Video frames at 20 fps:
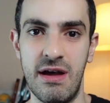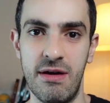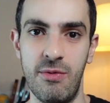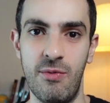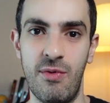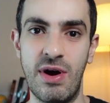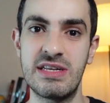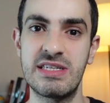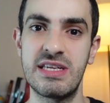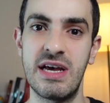
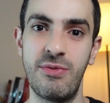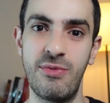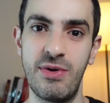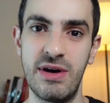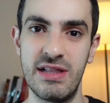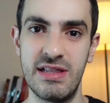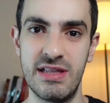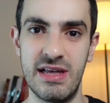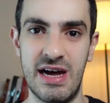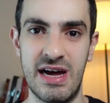Once I
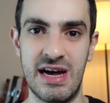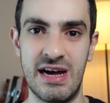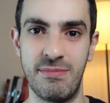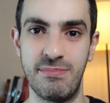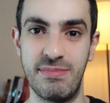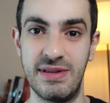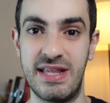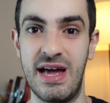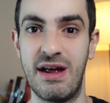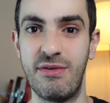will
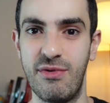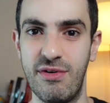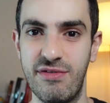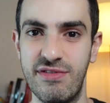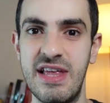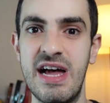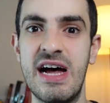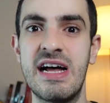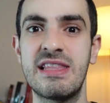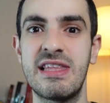be done with
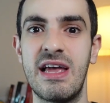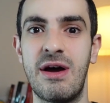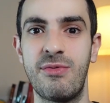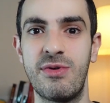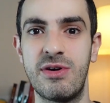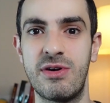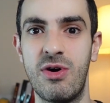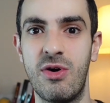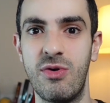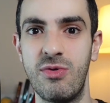that, I
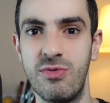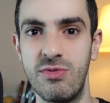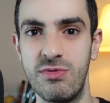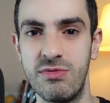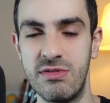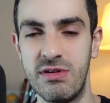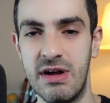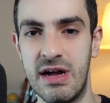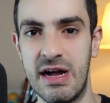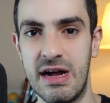will go
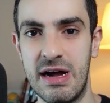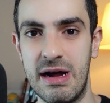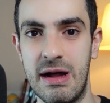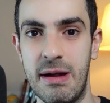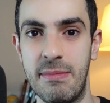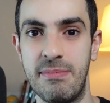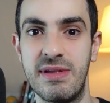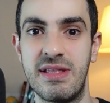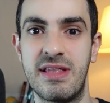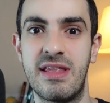
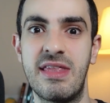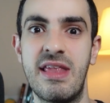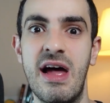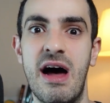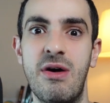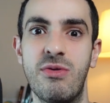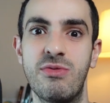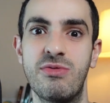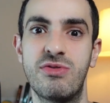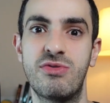a bit
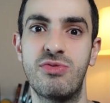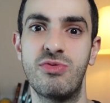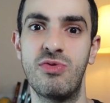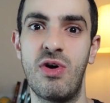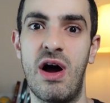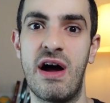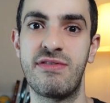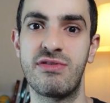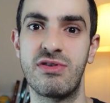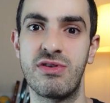down to
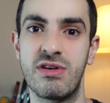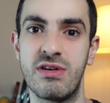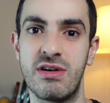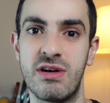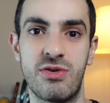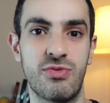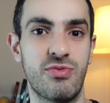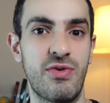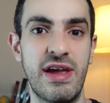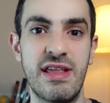other
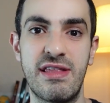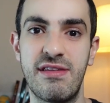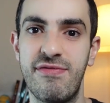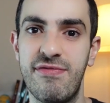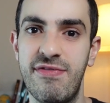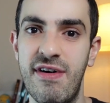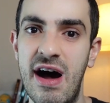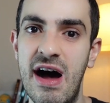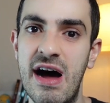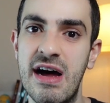great
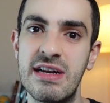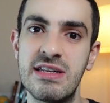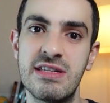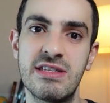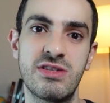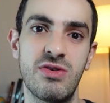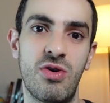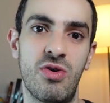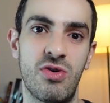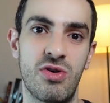
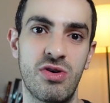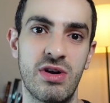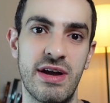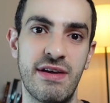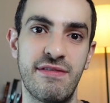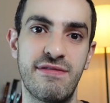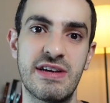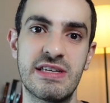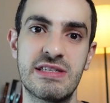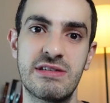funds or
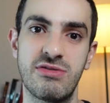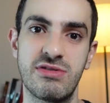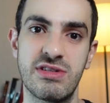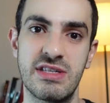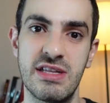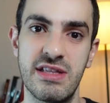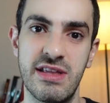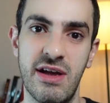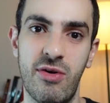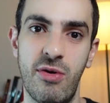investors
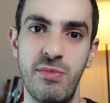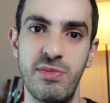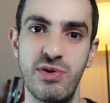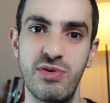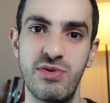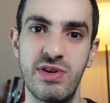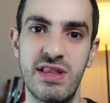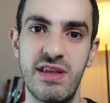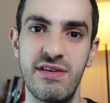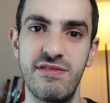in the
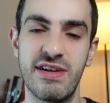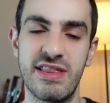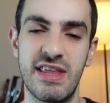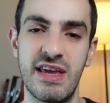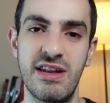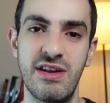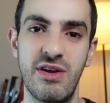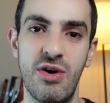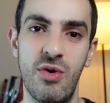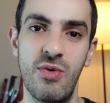community that
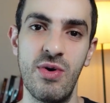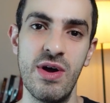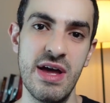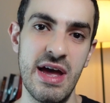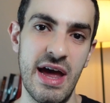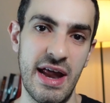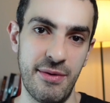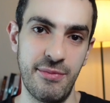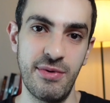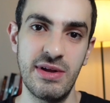I know,
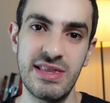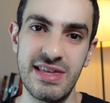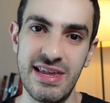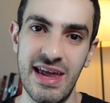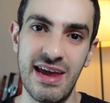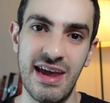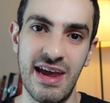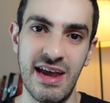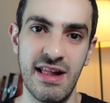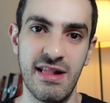and I will
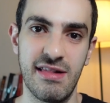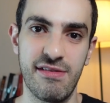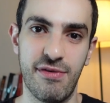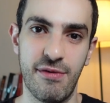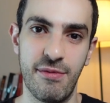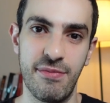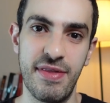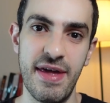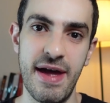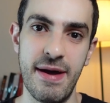take hints
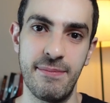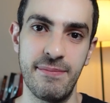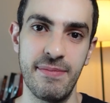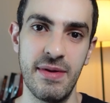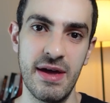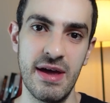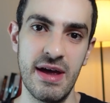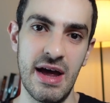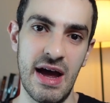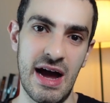from them.
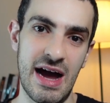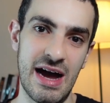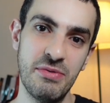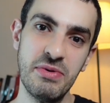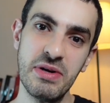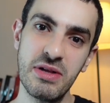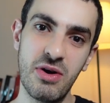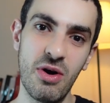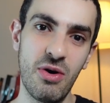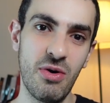I
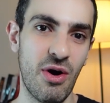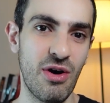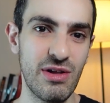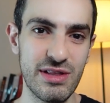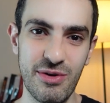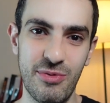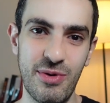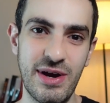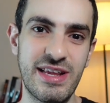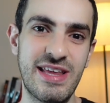will go all
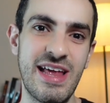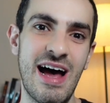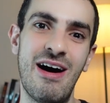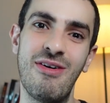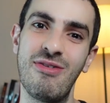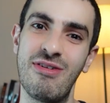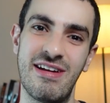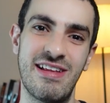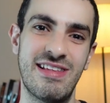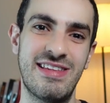the way
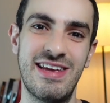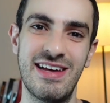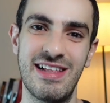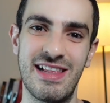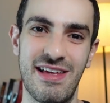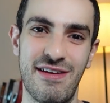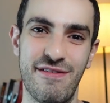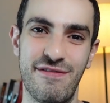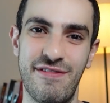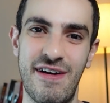down until
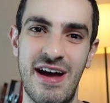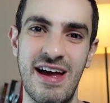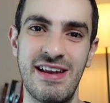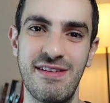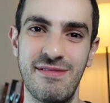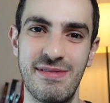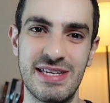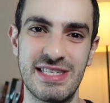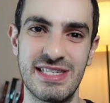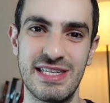I
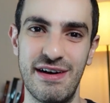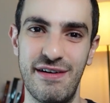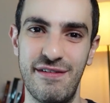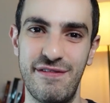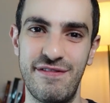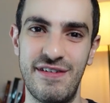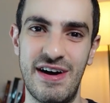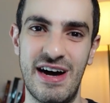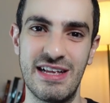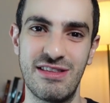find
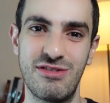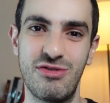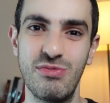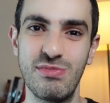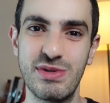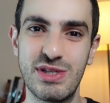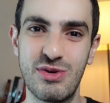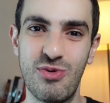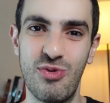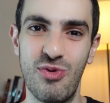myself doom
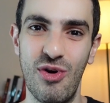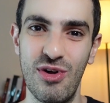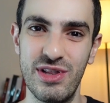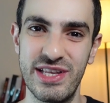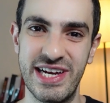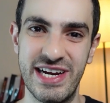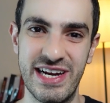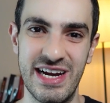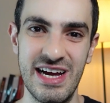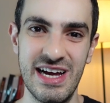
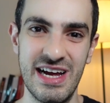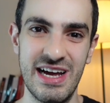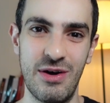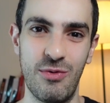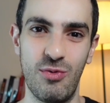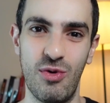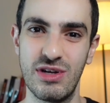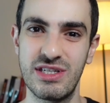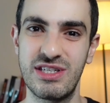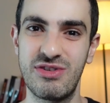scrolling
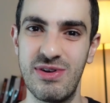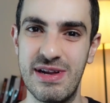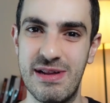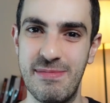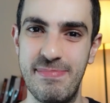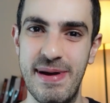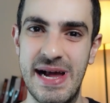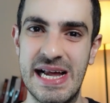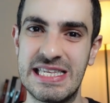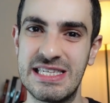Wall
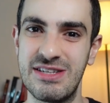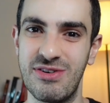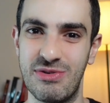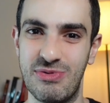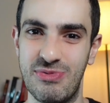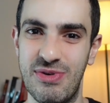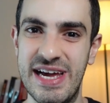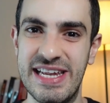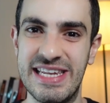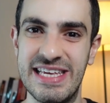Street bets on
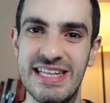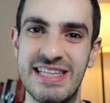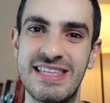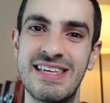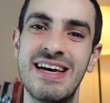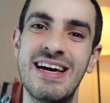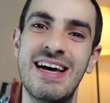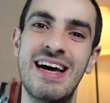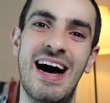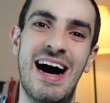Reddit,
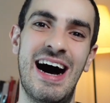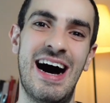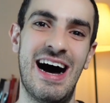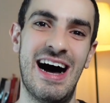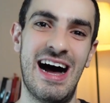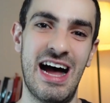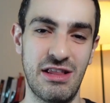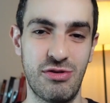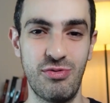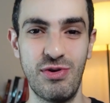
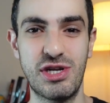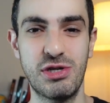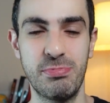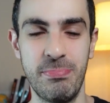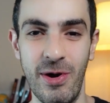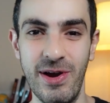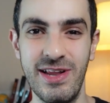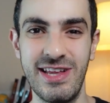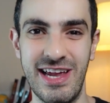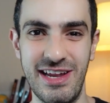at which
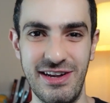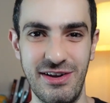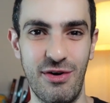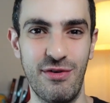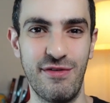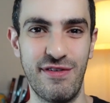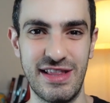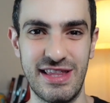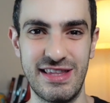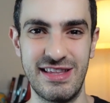point I
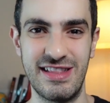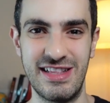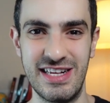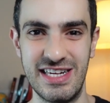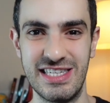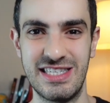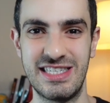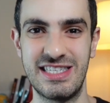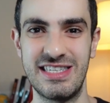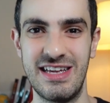know that
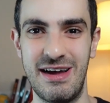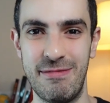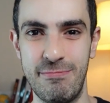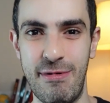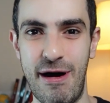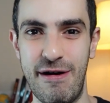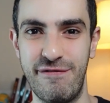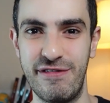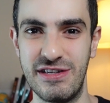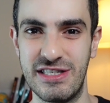this
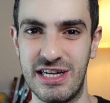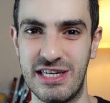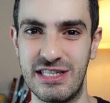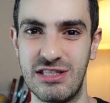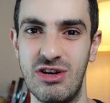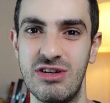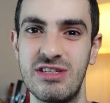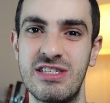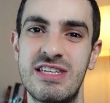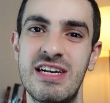path is
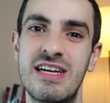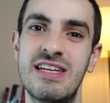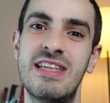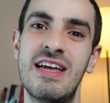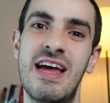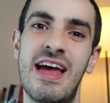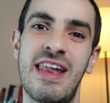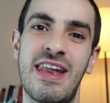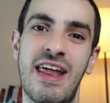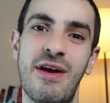exhausted,
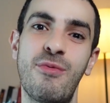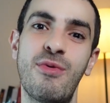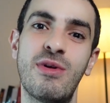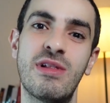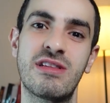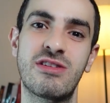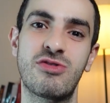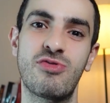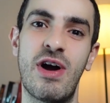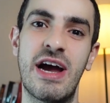and I
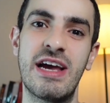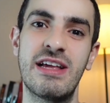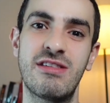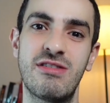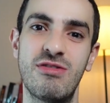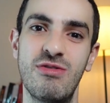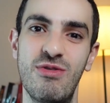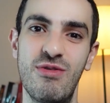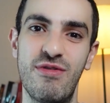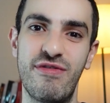will try
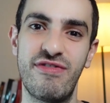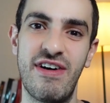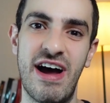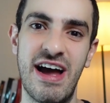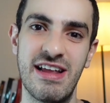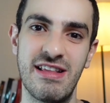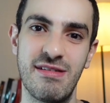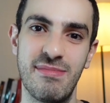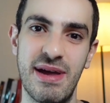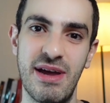to
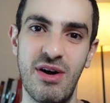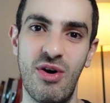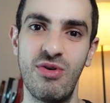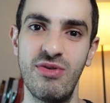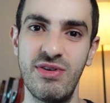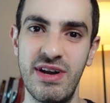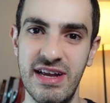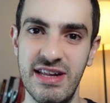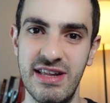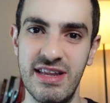find my
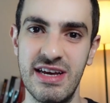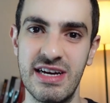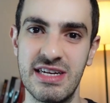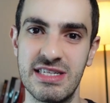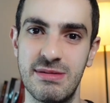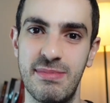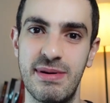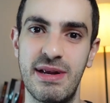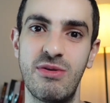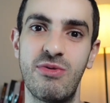own
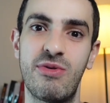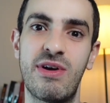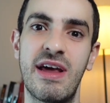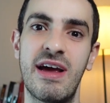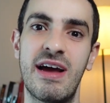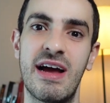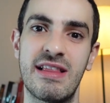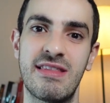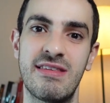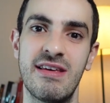ideas by
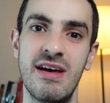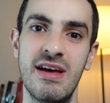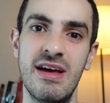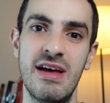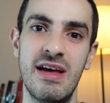looking at